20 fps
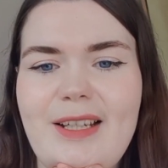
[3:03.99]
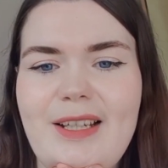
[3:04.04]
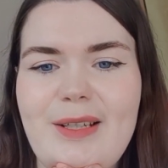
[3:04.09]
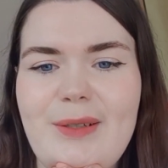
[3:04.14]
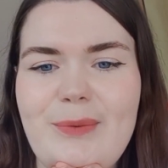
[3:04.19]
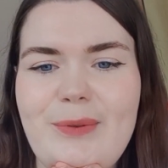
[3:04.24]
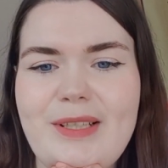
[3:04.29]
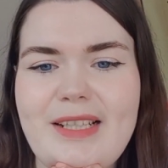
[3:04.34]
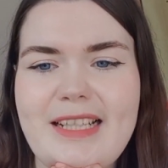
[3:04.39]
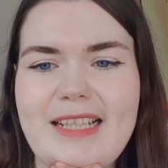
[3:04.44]

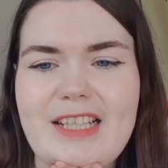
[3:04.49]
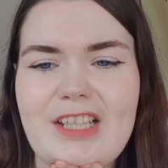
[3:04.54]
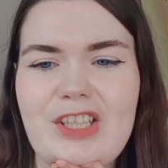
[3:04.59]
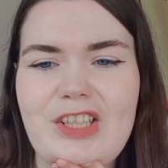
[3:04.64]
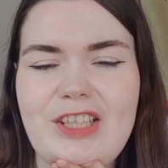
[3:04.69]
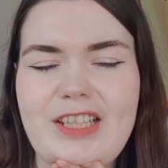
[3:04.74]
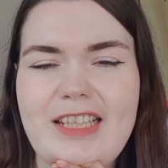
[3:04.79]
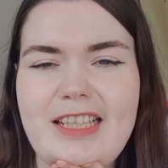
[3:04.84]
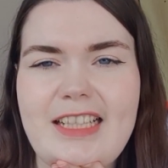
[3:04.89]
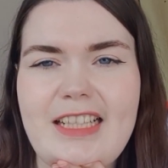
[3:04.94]
it was
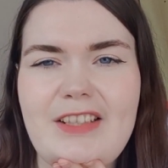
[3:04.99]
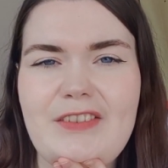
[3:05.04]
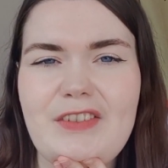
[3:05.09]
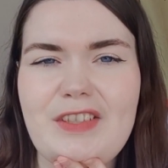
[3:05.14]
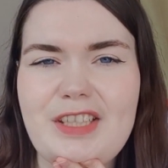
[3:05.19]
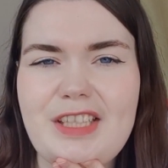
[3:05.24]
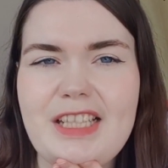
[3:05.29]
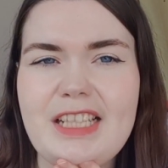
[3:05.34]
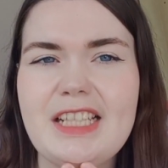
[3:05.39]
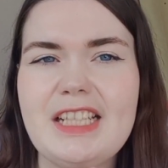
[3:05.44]
actually kind of
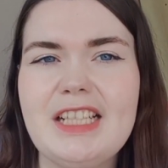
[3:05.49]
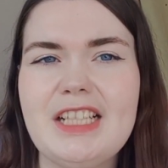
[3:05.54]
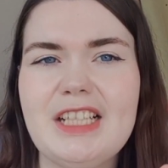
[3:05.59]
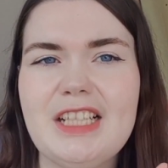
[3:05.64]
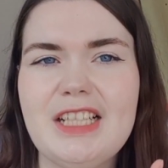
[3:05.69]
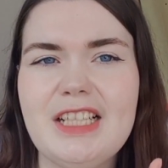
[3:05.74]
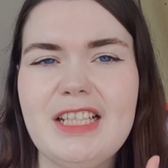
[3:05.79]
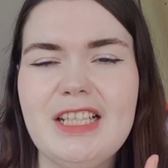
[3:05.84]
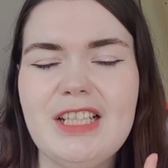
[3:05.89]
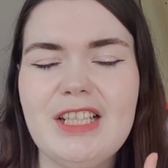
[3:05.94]

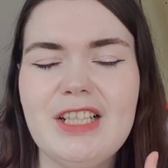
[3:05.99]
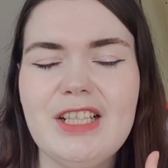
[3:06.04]
studying